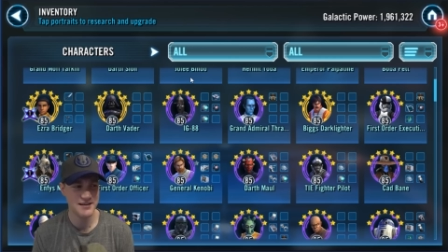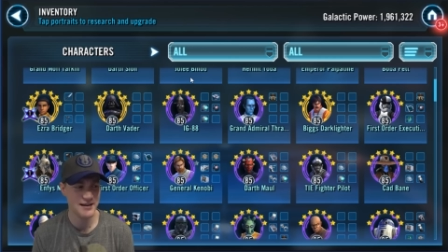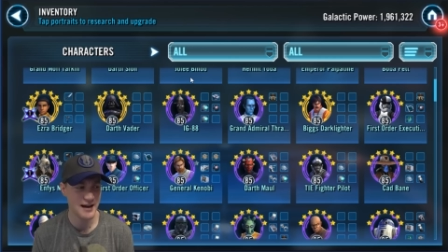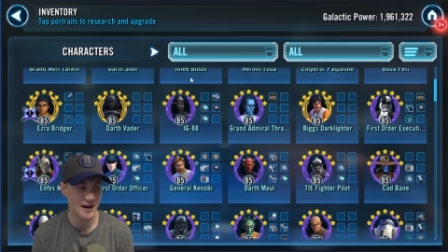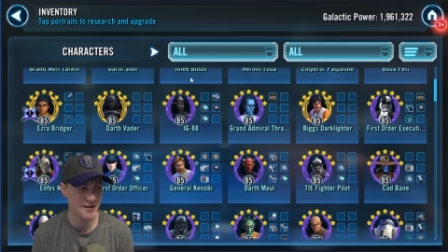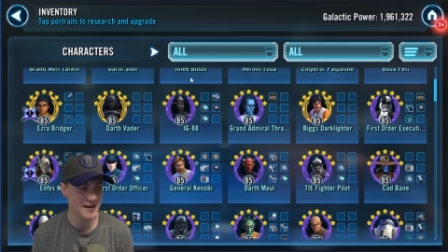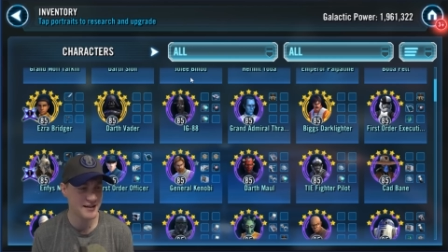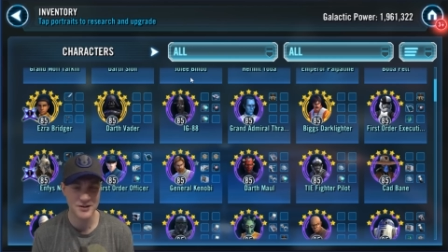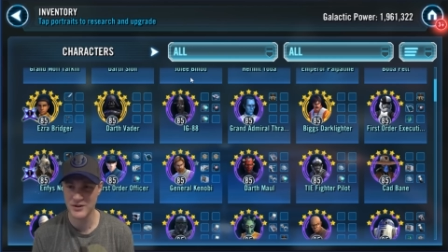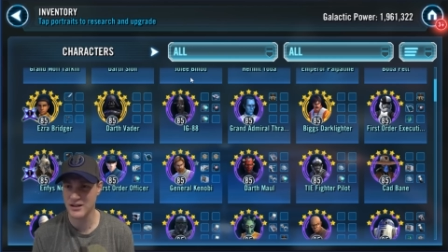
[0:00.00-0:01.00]
And
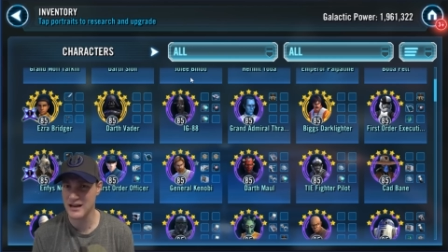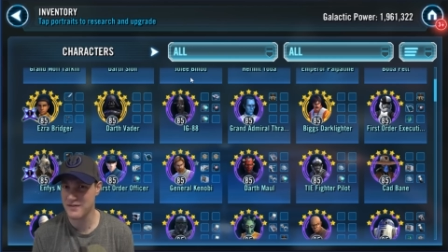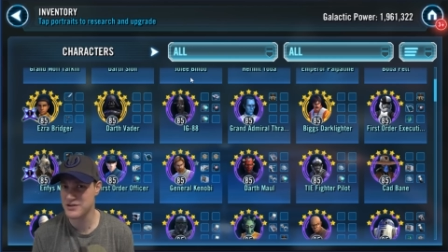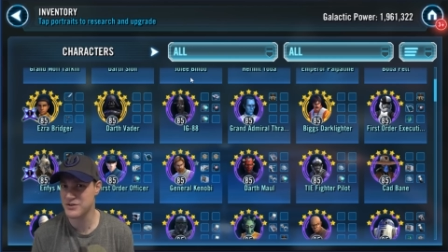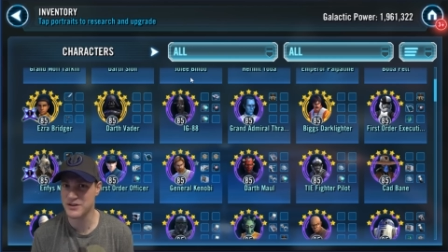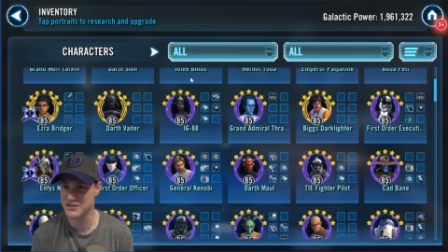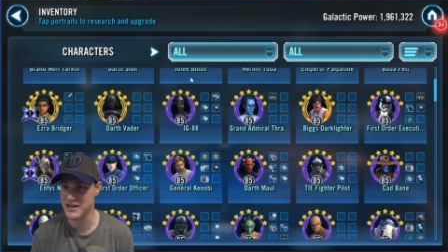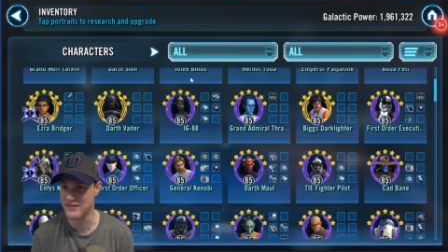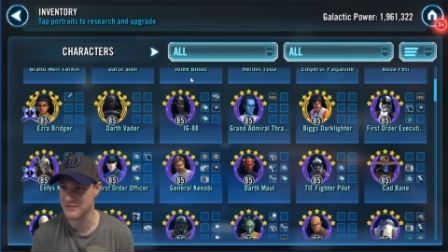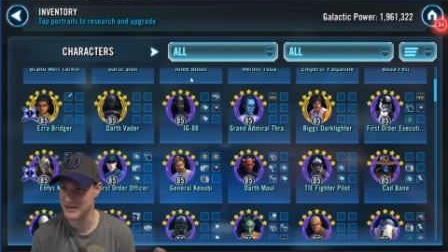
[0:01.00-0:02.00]
ironically, in real life, I struggle
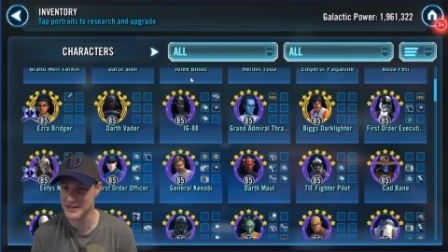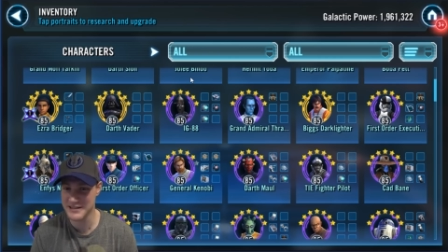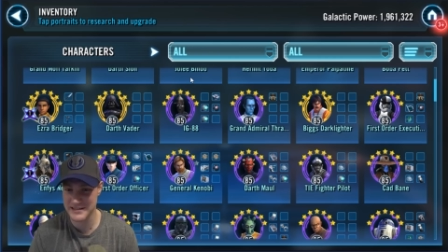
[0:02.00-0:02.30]
saving, but